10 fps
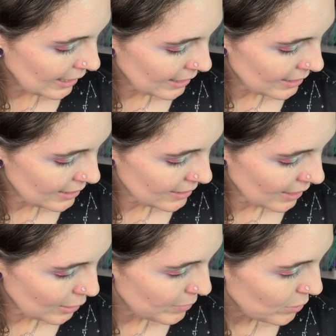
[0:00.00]
can't
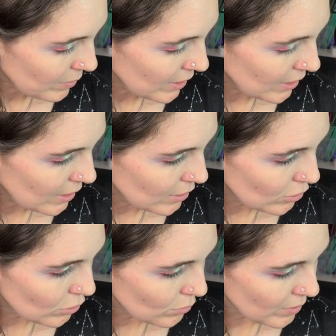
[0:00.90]
decide between
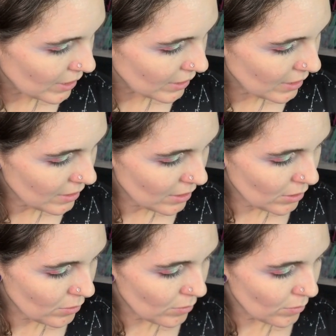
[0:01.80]
Sweet
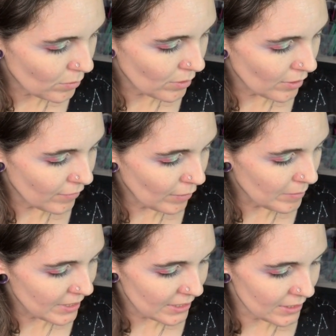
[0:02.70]
Lilo or if
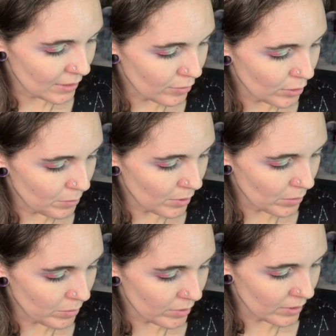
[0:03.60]
I'm gonna stick with the
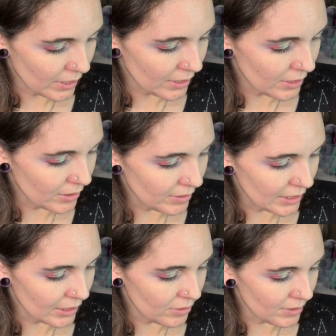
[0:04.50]
purple and do
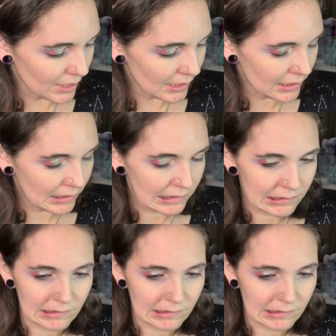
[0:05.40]
626.